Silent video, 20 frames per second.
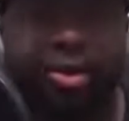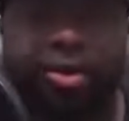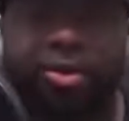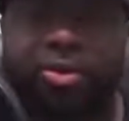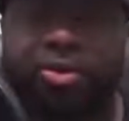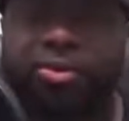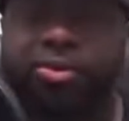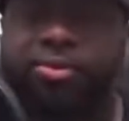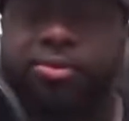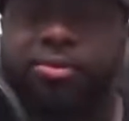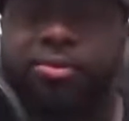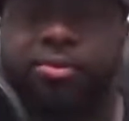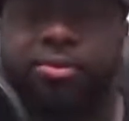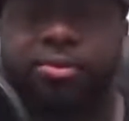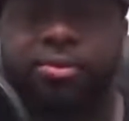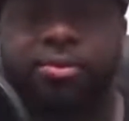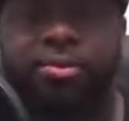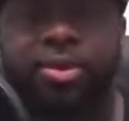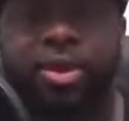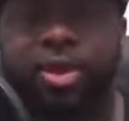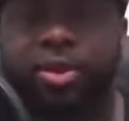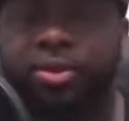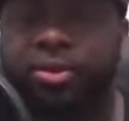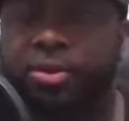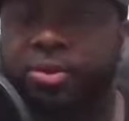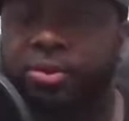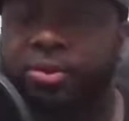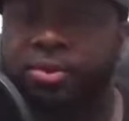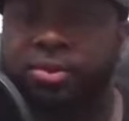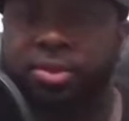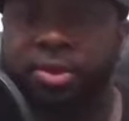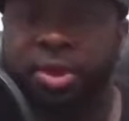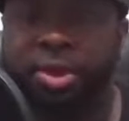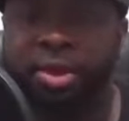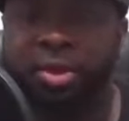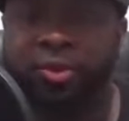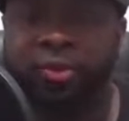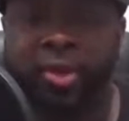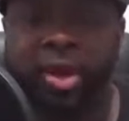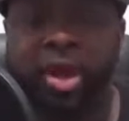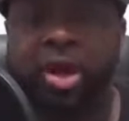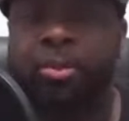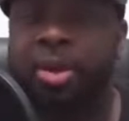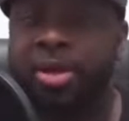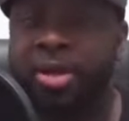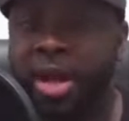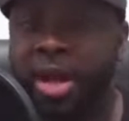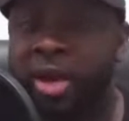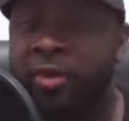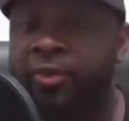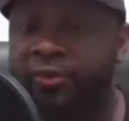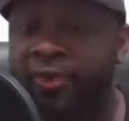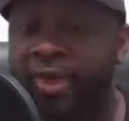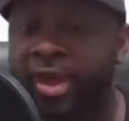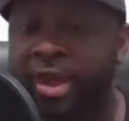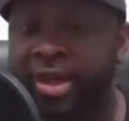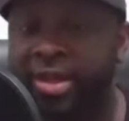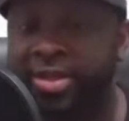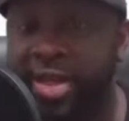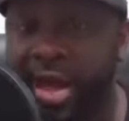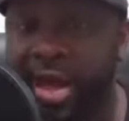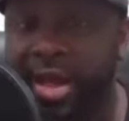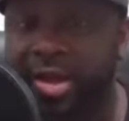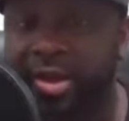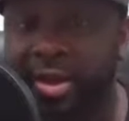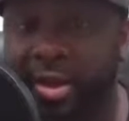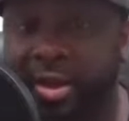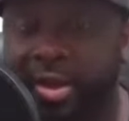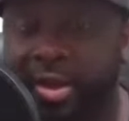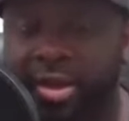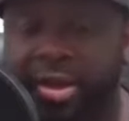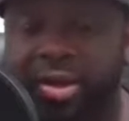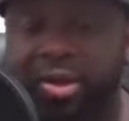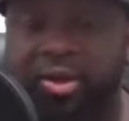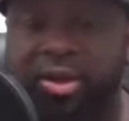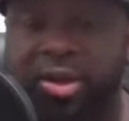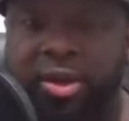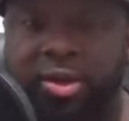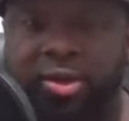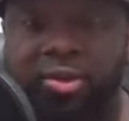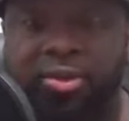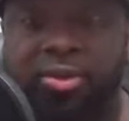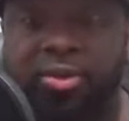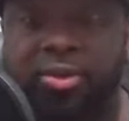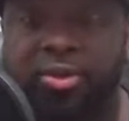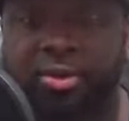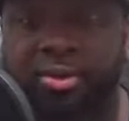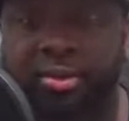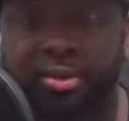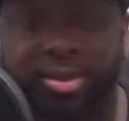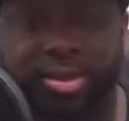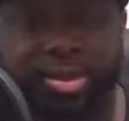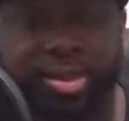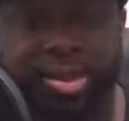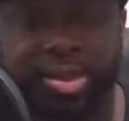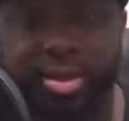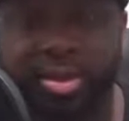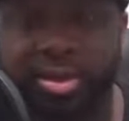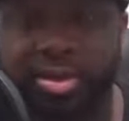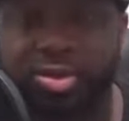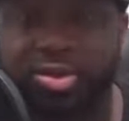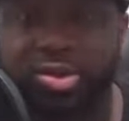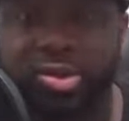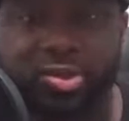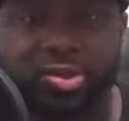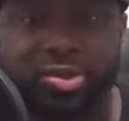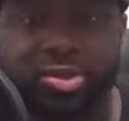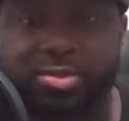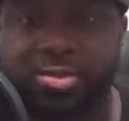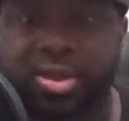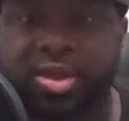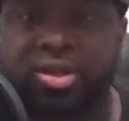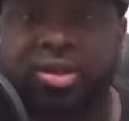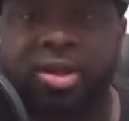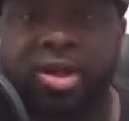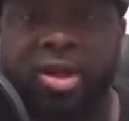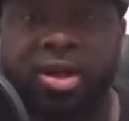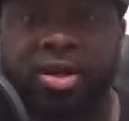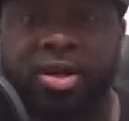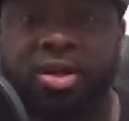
Don't for all my Dolphin fans out there, don't see you on social media.